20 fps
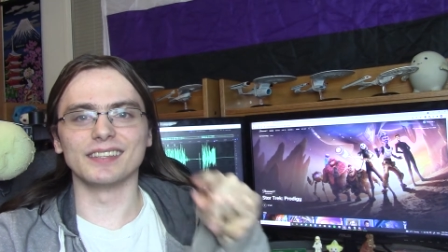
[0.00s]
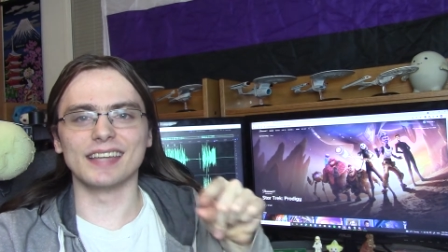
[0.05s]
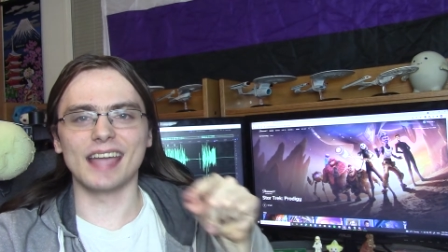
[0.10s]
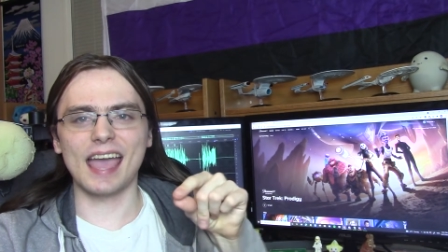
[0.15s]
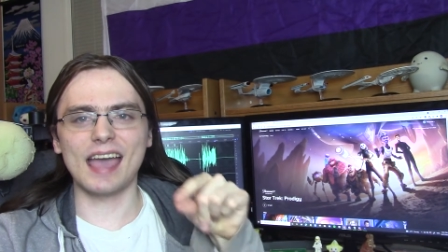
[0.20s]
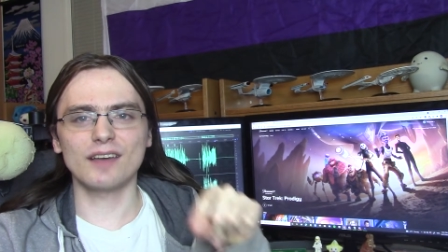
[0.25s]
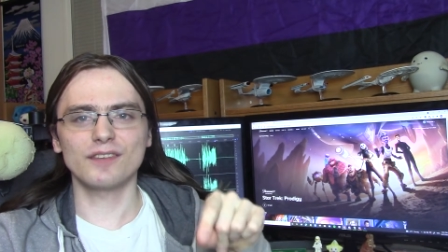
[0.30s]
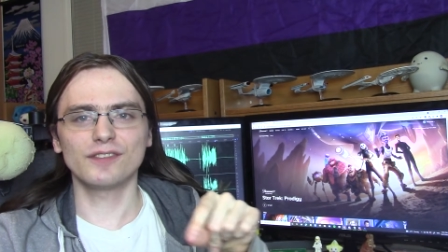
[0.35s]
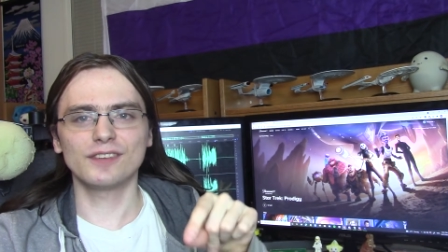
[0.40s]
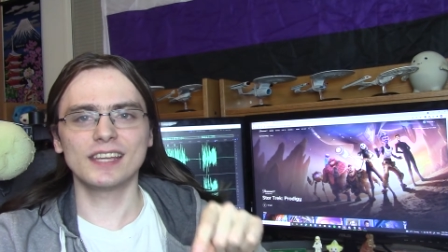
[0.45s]
The
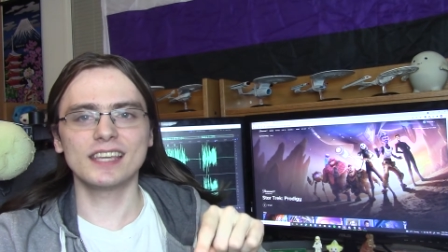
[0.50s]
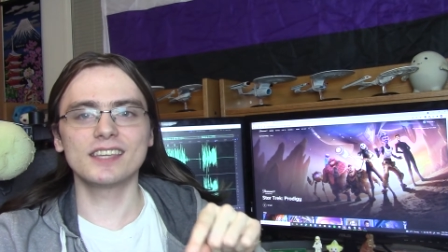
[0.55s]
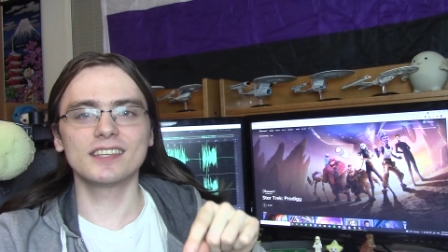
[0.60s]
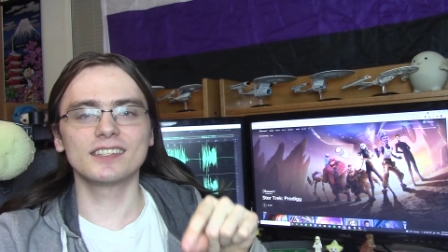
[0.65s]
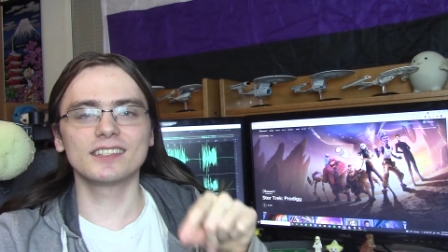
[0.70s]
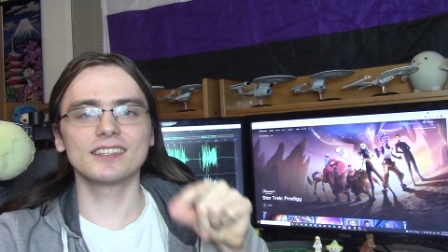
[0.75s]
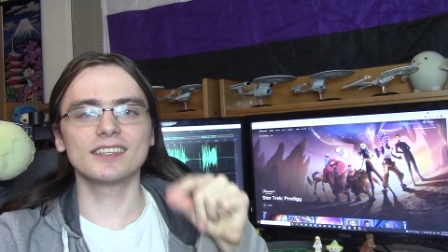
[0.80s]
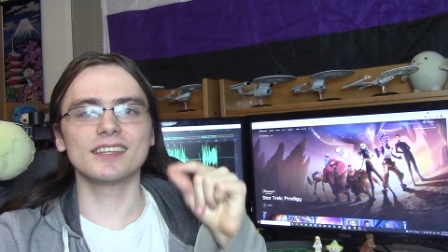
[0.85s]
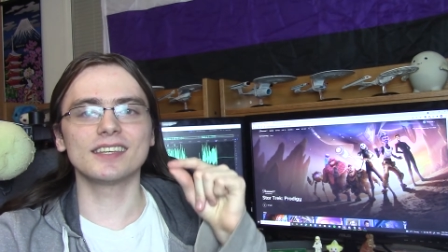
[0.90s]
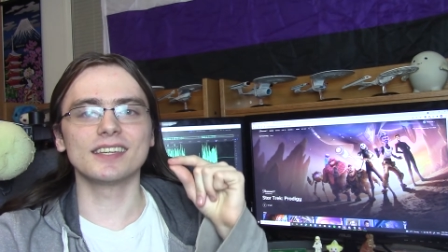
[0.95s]

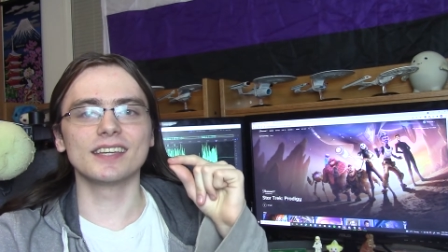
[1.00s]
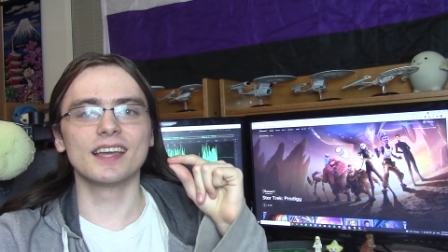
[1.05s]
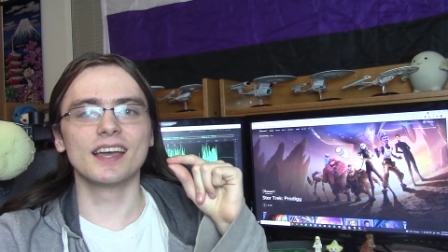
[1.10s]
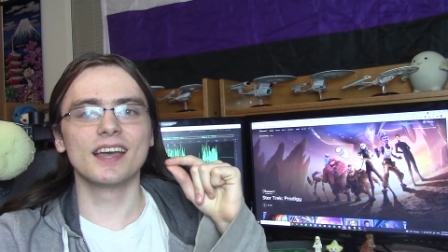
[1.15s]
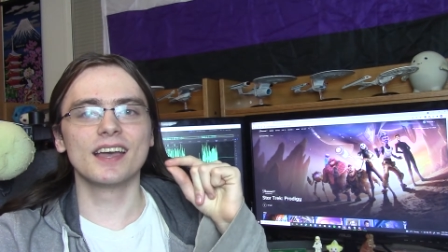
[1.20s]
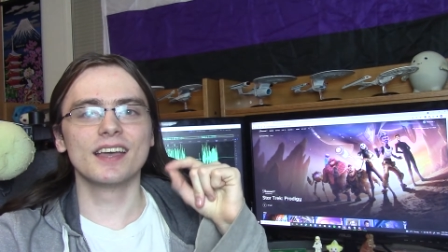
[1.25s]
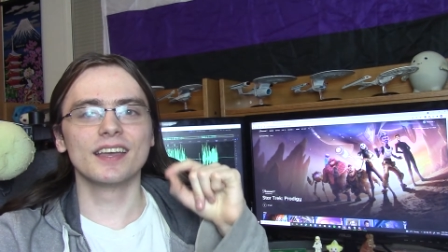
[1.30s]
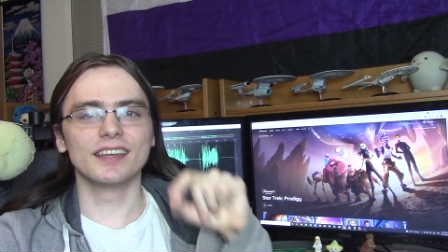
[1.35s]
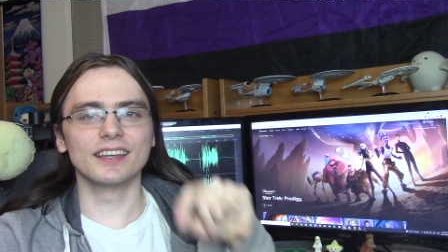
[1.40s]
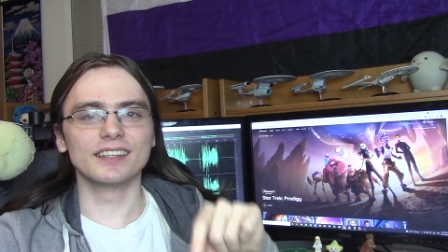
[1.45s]
FTC
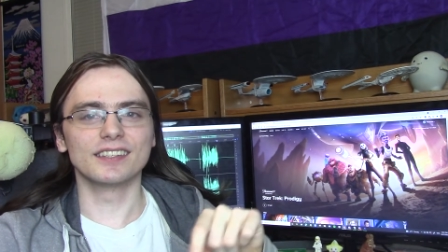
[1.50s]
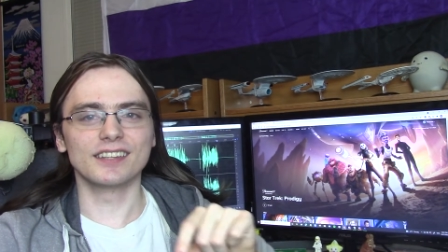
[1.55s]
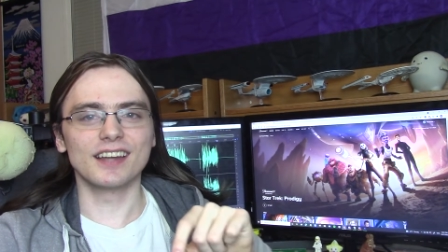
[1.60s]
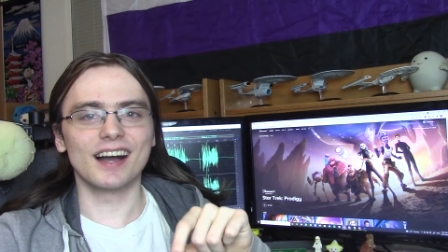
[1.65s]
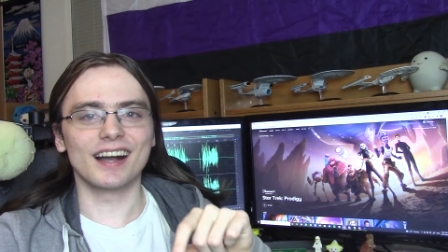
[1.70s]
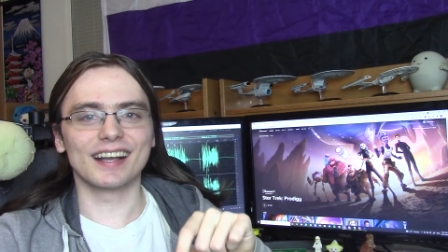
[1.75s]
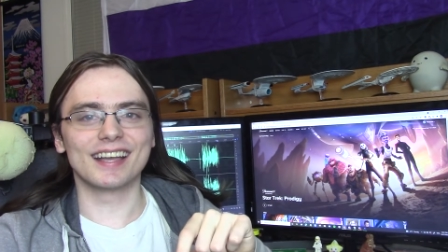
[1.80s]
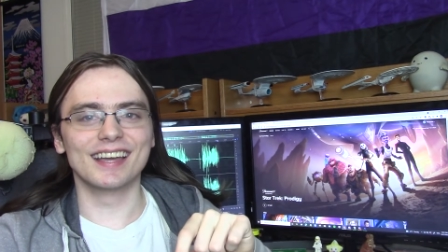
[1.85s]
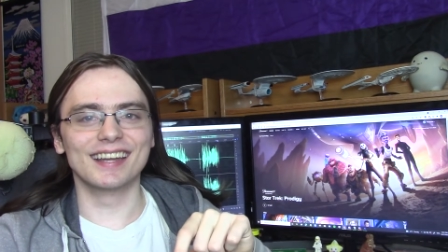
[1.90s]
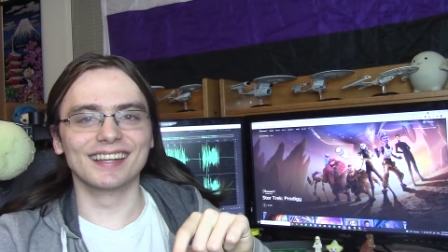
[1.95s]
is
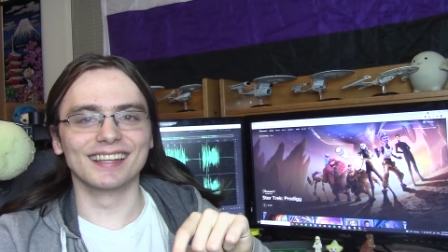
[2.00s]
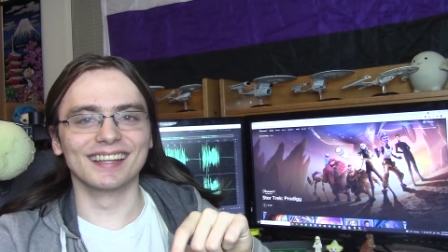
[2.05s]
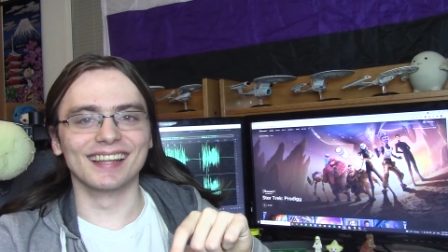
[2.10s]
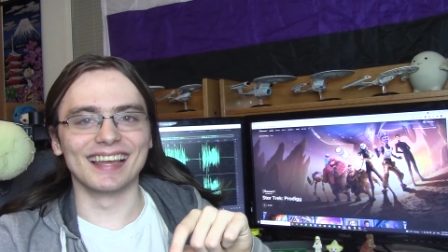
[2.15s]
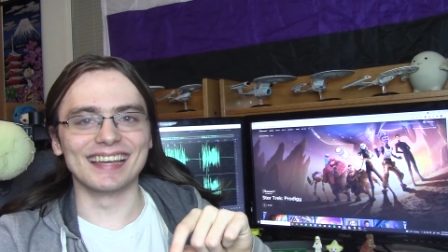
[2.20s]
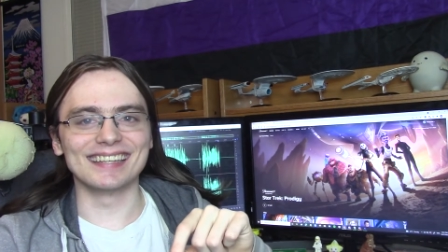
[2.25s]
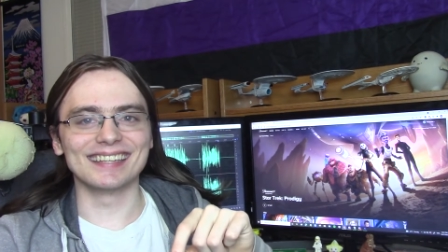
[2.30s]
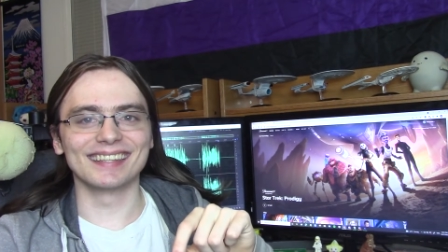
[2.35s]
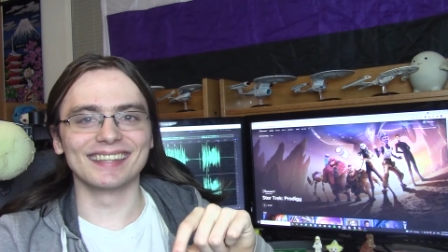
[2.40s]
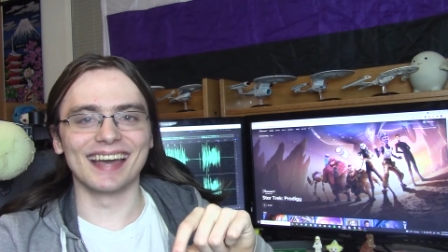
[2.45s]
not gonna
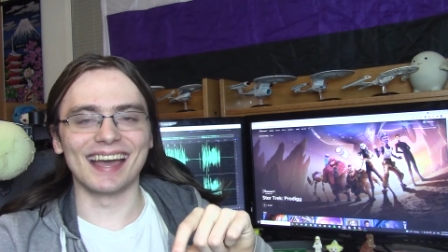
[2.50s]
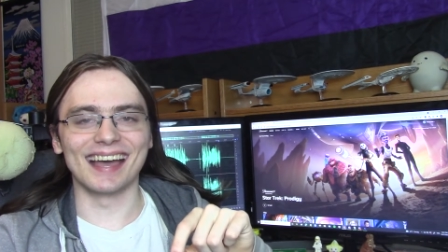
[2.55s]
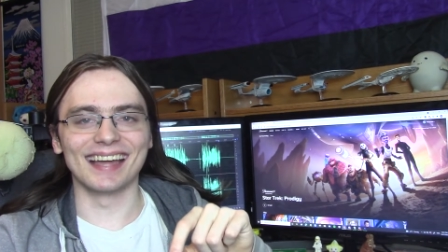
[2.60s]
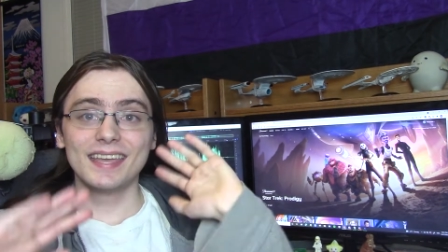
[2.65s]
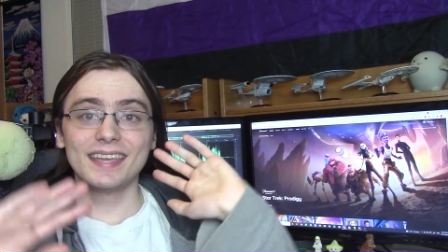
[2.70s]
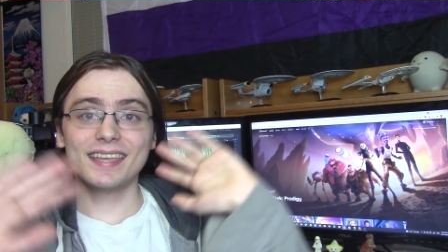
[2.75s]
like that.